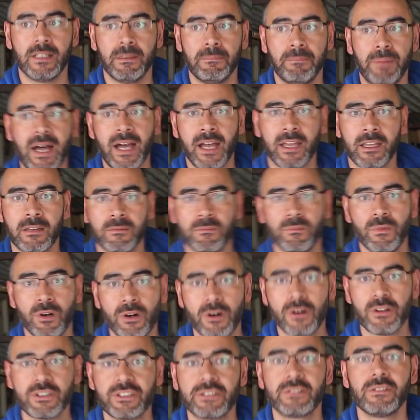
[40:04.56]
buying
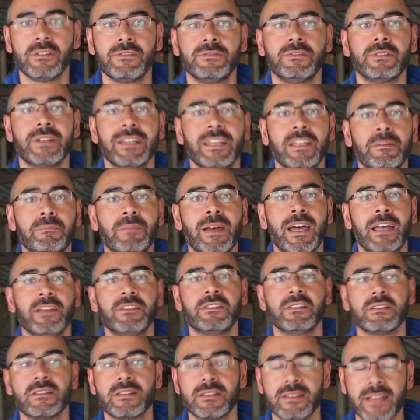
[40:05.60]
more stuff on eBay
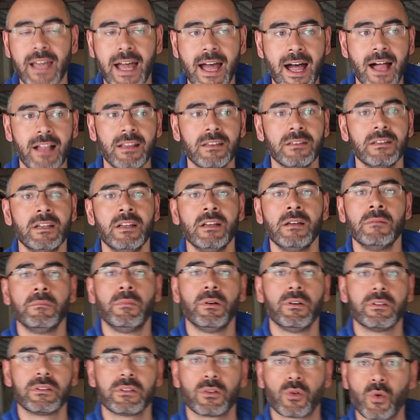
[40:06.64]
to sell,
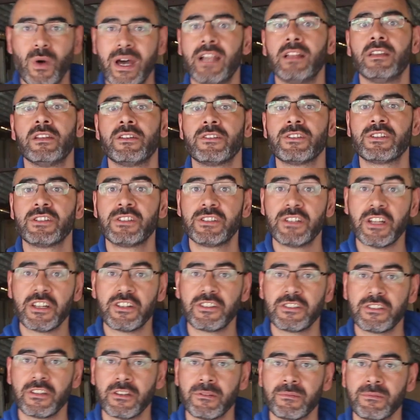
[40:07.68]
bought quite a lot of
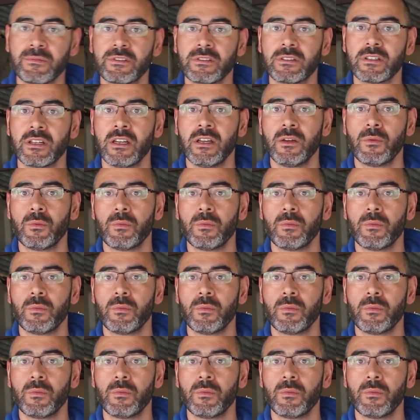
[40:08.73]
systems,